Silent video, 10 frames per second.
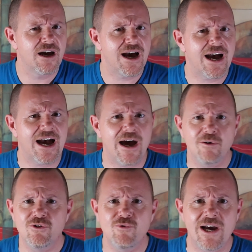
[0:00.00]

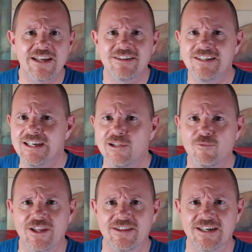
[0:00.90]
How do I deal
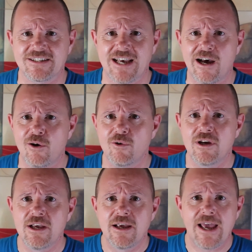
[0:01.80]
with this? How,
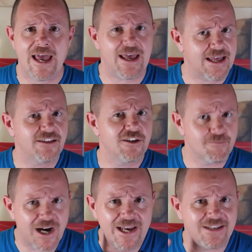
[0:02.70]
and the
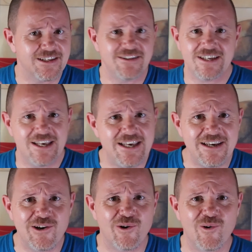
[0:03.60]
mind and the
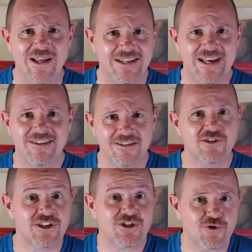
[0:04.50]
ego, and
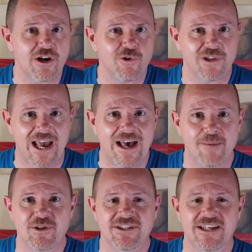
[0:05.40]
there's a struggle that
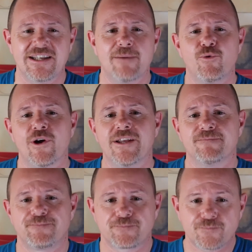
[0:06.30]
happens at that point.
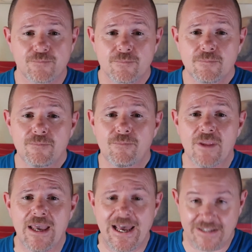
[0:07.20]

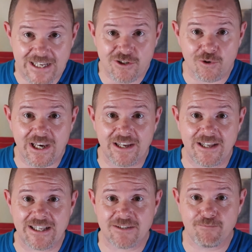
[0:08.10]
And that's okay.
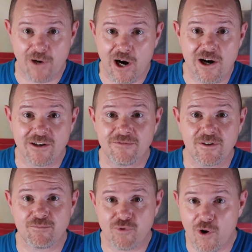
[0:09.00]
That's part of
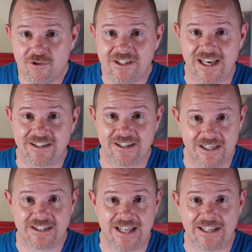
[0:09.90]
the process,
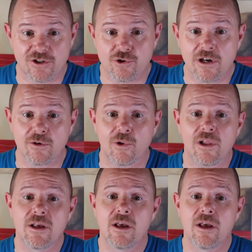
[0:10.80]
is that struggle.